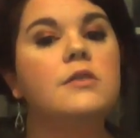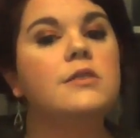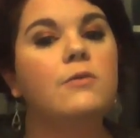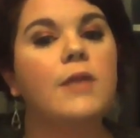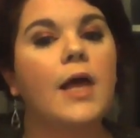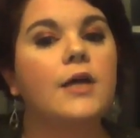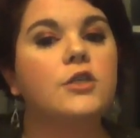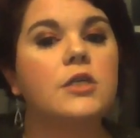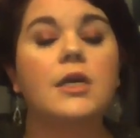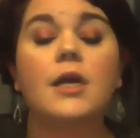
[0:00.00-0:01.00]
with the So
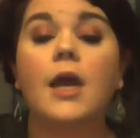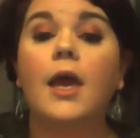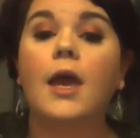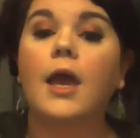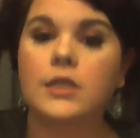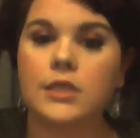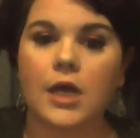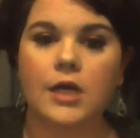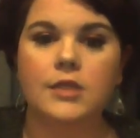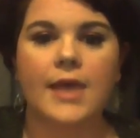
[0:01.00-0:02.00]
Lashy, it
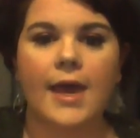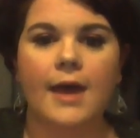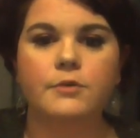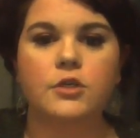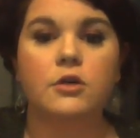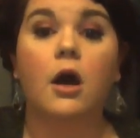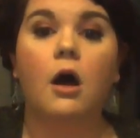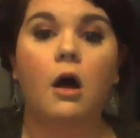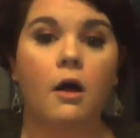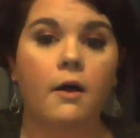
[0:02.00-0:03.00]
does capture
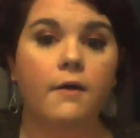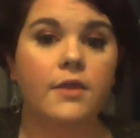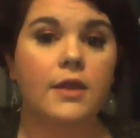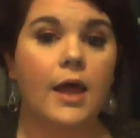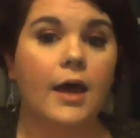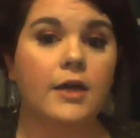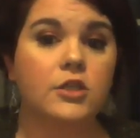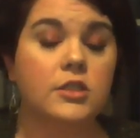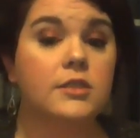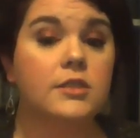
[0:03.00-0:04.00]
all the
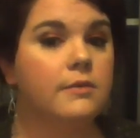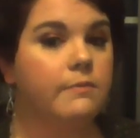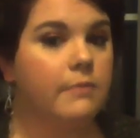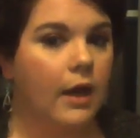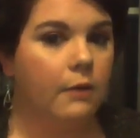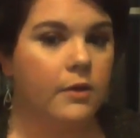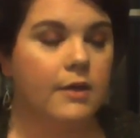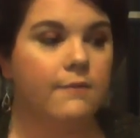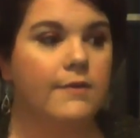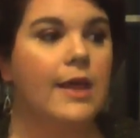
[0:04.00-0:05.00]
lashes. I
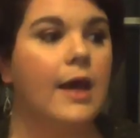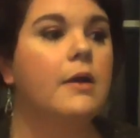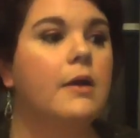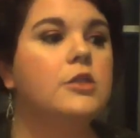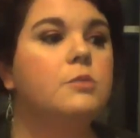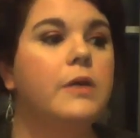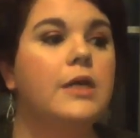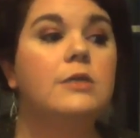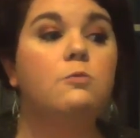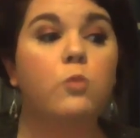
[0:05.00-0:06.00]
will give it that much, but
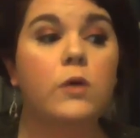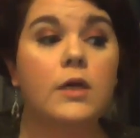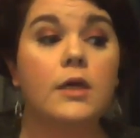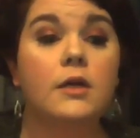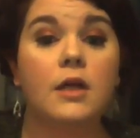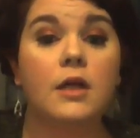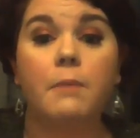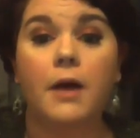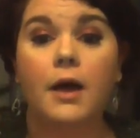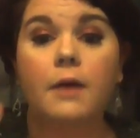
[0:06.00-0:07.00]
it will
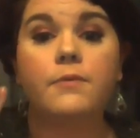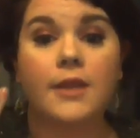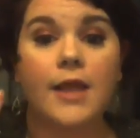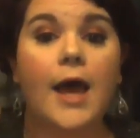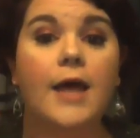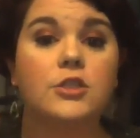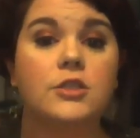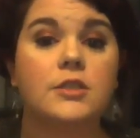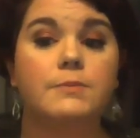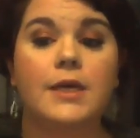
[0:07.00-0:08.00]
clump up the
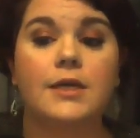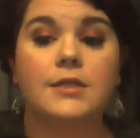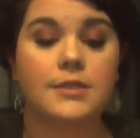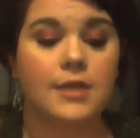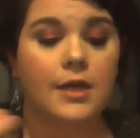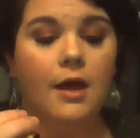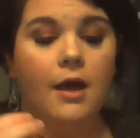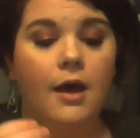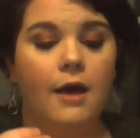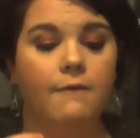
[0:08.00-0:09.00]
lashes because
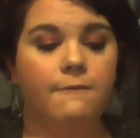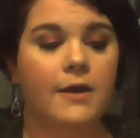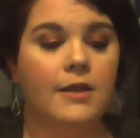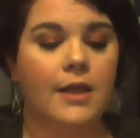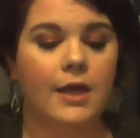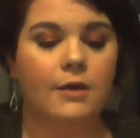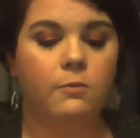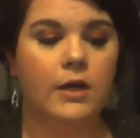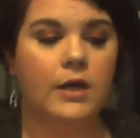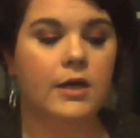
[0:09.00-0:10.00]
I feel like
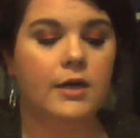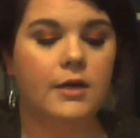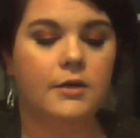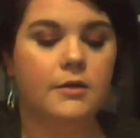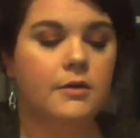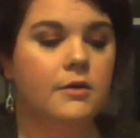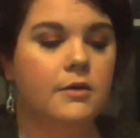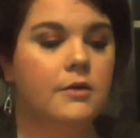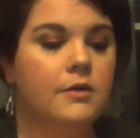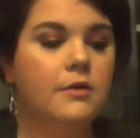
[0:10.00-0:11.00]
where
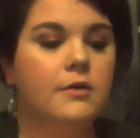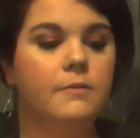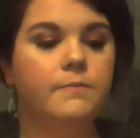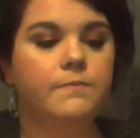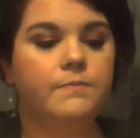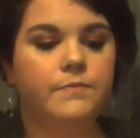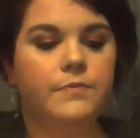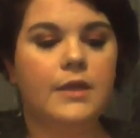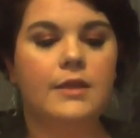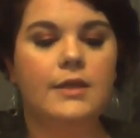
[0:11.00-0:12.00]

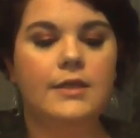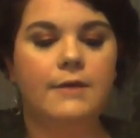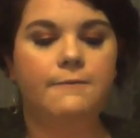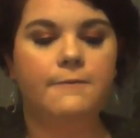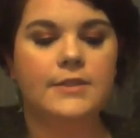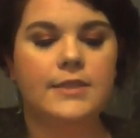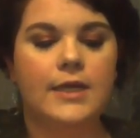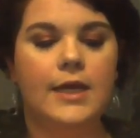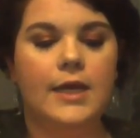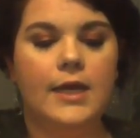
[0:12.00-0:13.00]
the difference
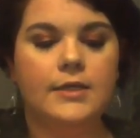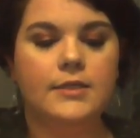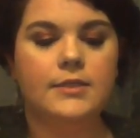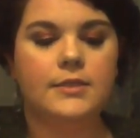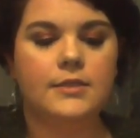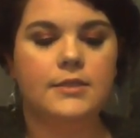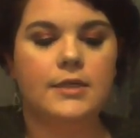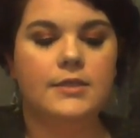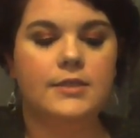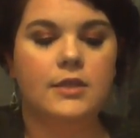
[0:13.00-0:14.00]
is
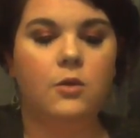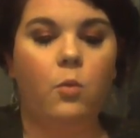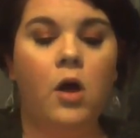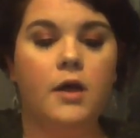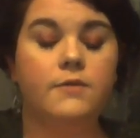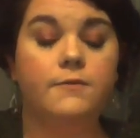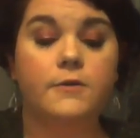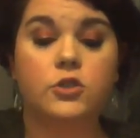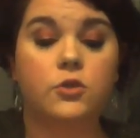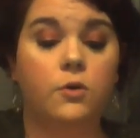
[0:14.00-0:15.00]
in the wand for
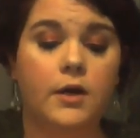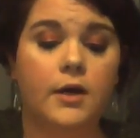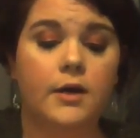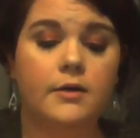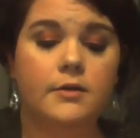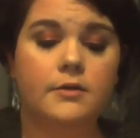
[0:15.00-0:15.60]
sure.